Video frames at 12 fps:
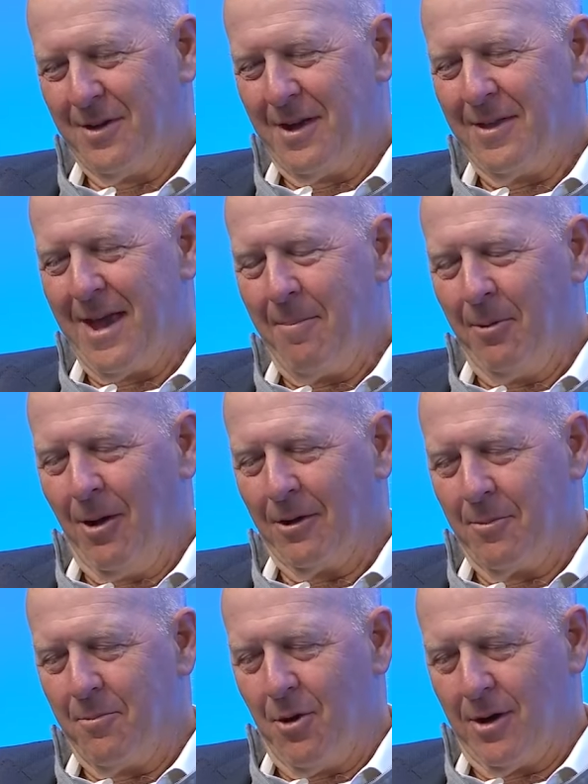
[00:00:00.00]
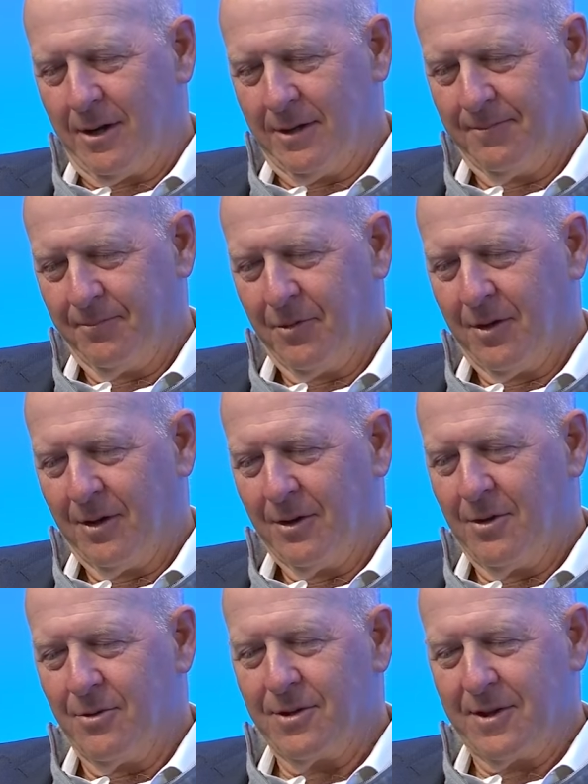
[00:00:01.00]
In the epilogue of the book,
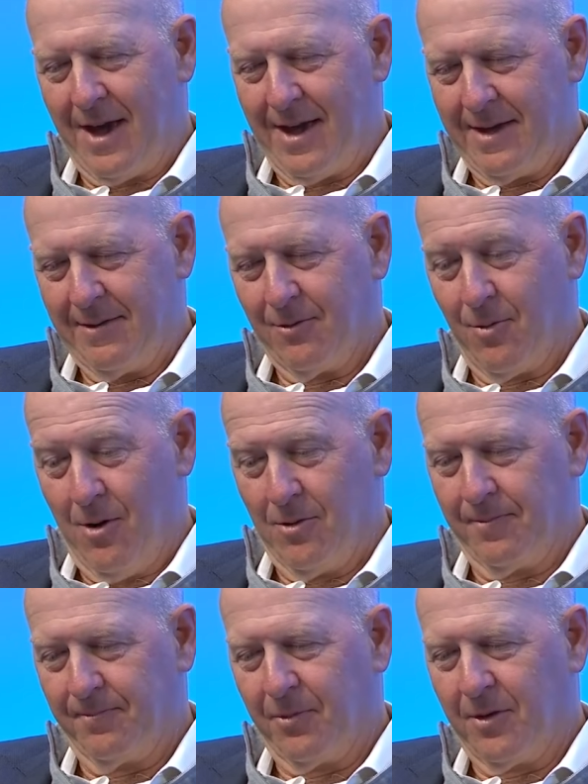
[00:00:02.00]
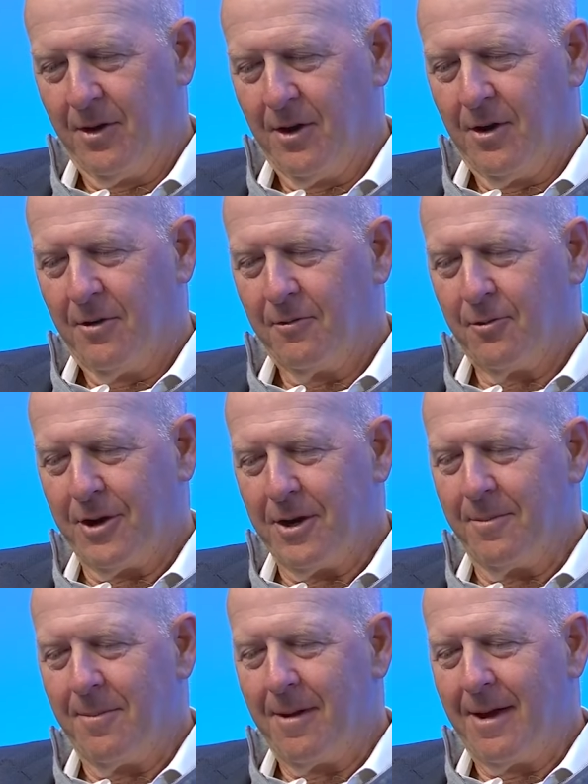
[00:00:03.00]
you say, quote,
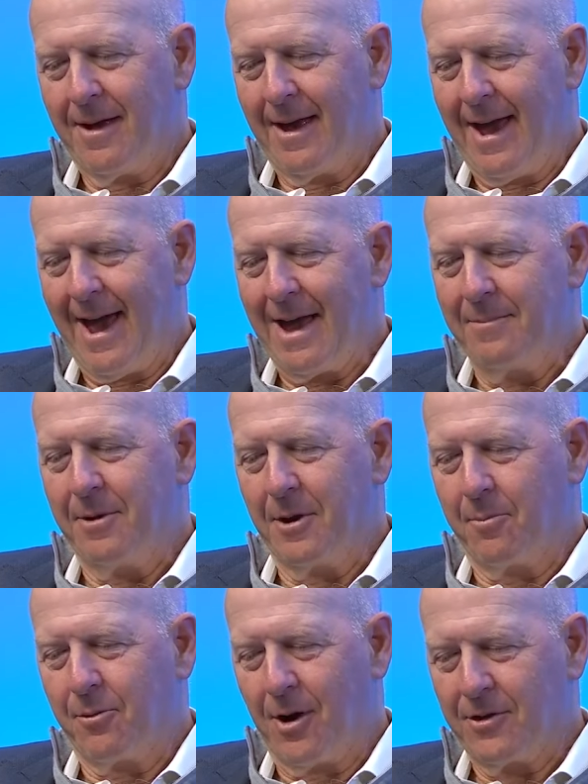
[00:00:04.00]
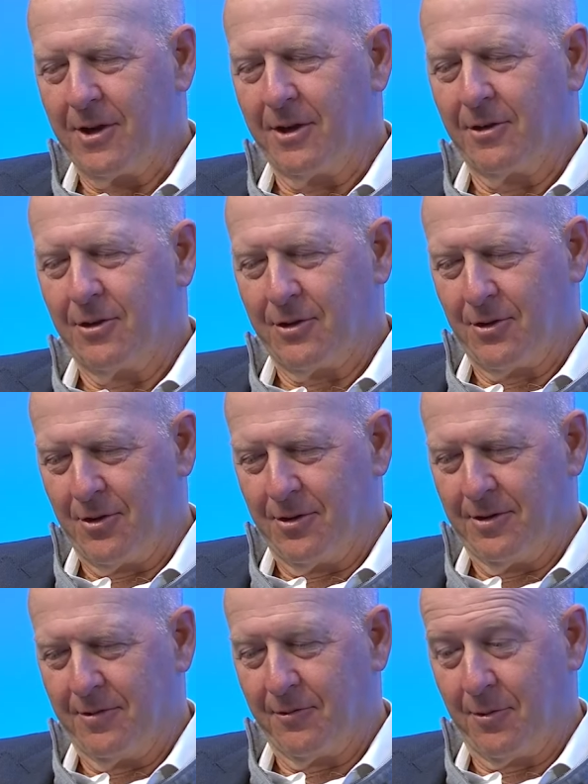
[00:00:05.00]
freedom had been a pressing
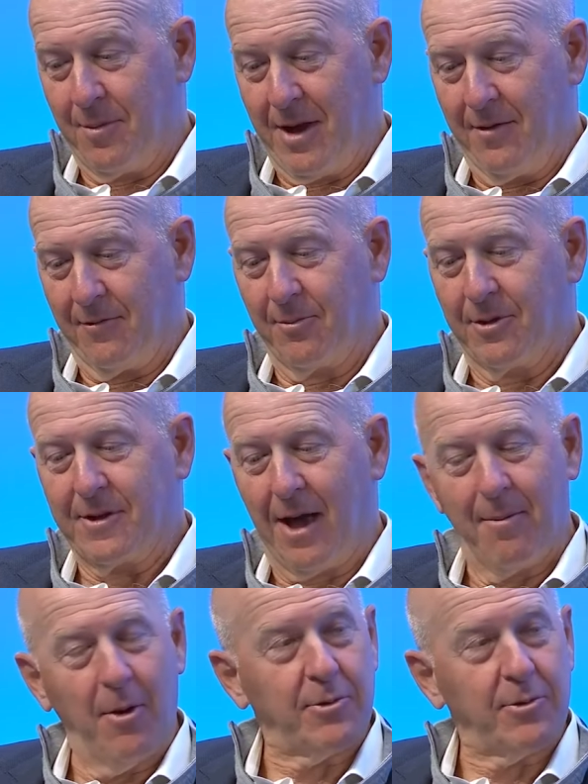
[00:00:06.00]
concern for me from the time I